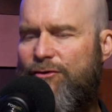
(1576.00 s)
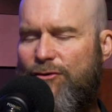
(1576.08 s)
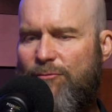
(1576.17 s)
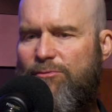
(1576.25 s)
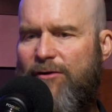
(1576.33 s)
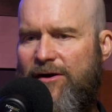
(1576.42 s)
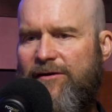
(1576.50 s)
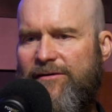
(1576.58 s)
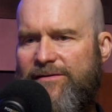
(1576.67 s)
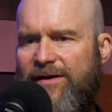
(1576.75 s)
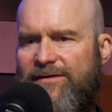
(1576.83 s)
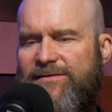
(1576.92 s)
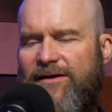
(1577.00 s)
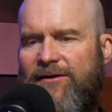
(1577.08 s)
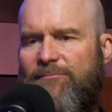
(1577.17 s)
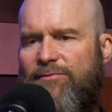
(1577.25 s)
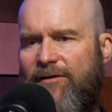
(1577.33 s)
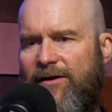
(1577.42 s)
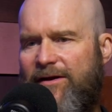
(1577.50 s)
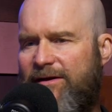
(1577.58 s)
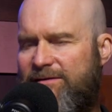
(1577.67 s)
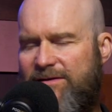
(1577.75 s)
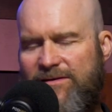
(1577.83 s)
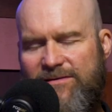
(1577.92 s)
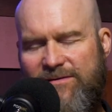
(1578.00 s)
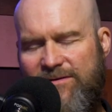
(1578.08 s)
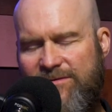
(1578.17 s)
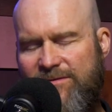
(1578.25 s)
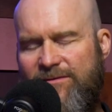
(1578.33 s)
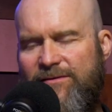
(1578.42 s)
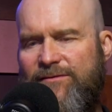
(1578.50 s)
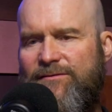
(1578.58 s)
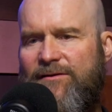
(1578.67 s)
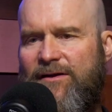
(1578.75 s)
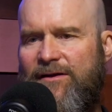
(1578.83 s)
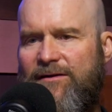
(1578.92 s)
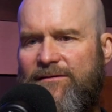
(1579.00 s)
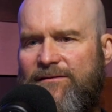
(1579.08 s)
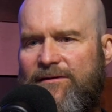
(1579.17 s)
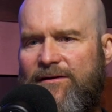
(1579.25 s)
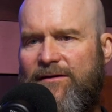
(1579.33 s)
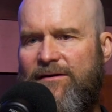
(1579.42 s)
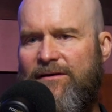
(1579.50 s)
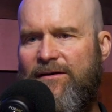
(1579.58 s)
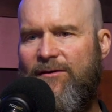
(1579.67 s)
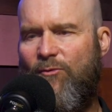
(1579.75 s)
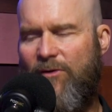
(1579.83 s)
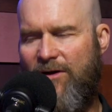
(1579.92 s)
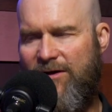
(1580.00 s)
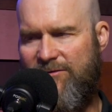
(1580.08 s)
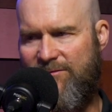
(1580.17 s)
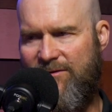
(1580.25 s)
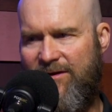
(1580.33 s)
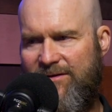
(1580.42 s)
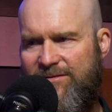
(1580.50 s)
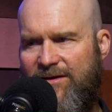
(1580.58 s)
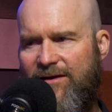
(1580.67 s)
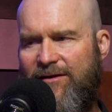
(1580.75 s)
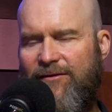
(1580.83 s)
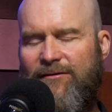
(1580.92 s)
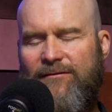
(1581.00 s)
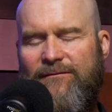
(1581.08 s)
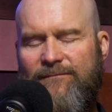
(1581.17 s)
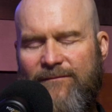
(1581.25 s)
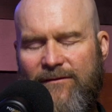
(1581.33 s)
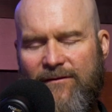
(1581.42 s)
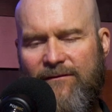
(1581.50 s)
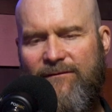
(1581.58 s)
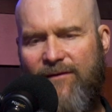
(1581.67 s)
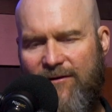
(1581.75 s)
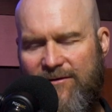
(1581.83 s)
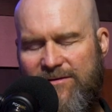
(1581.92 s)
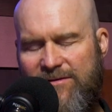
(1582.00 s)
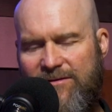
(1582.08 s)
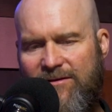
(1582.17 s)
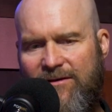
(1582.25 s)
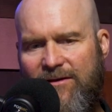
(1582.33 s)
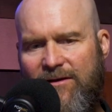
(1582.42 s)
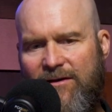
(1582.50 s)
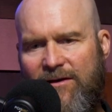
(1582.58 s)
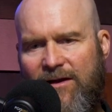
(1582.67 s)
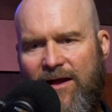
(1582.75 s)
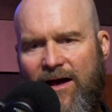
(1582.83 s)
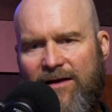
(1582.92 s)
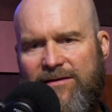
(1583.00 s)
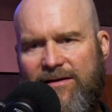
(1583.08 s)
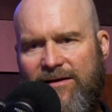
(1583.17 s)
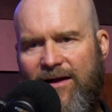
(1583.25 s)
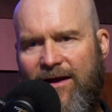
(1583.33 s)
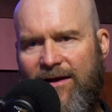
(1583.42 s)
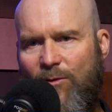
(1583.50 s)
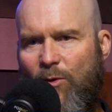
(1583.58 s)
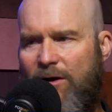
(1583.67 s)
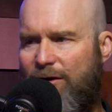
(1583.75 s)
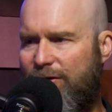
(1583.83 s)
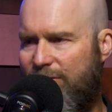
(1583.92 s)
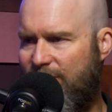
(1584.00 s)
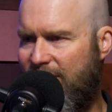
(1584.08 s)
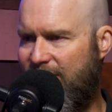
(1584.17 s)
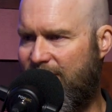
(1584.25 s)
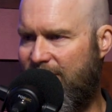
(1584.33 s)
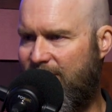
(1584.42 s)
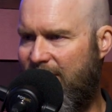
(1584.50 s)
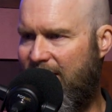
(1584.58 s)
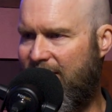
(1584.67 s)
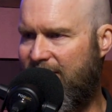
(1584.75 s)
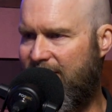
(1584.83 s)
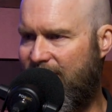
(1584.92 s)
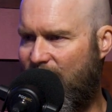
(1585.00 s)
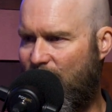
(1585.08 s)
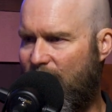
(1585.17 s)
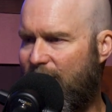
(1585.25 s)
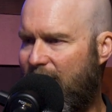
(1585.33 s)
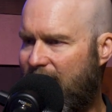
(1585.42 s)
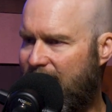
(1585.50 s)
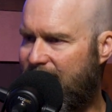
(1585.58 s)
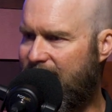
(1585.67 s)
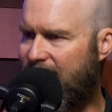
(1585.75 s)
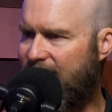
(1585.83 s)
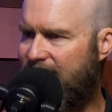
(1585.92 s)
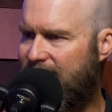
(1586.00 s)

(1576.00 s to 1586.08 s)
Two prayers I'd say to pray as consistently as you can as it relates to anger. First, God, today, what are you angry about in the world I live in?